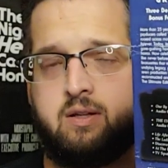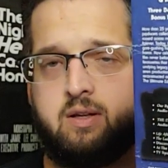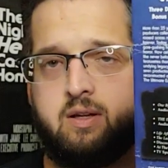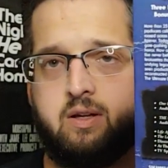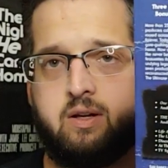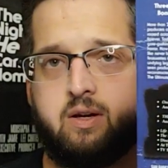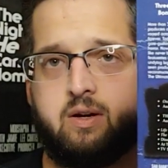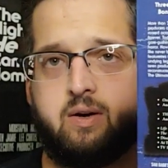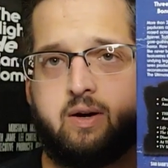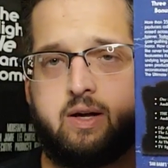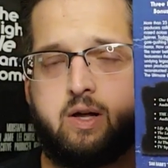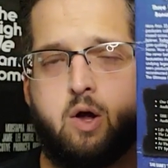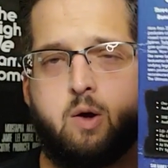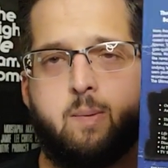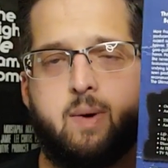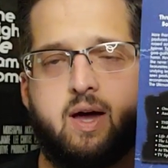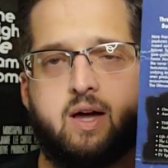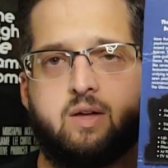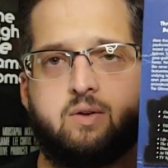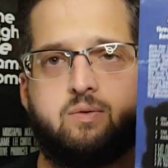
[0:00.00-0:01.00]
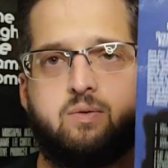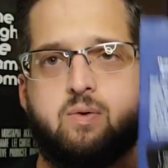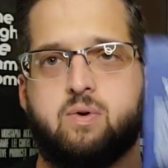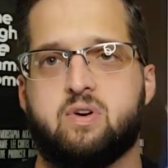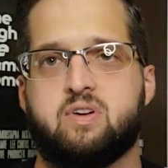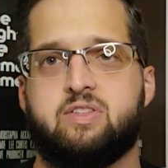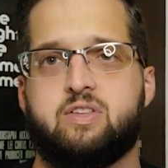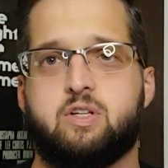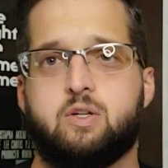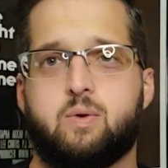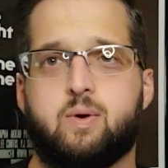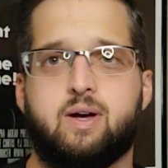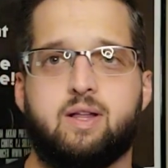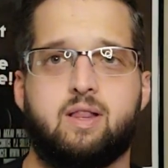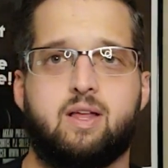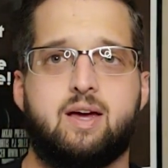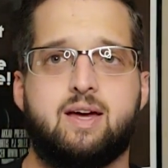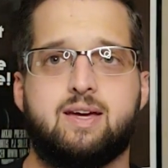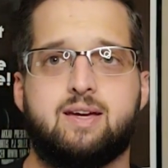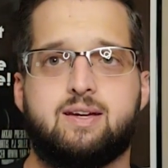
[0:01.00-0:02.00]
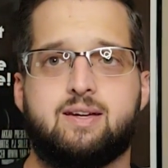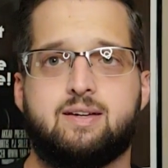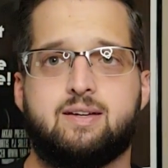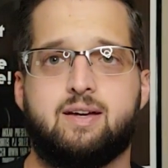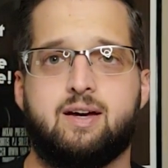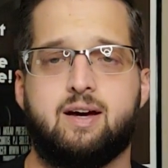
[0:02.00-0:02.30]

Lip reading: You know, I go back and forth. Do I like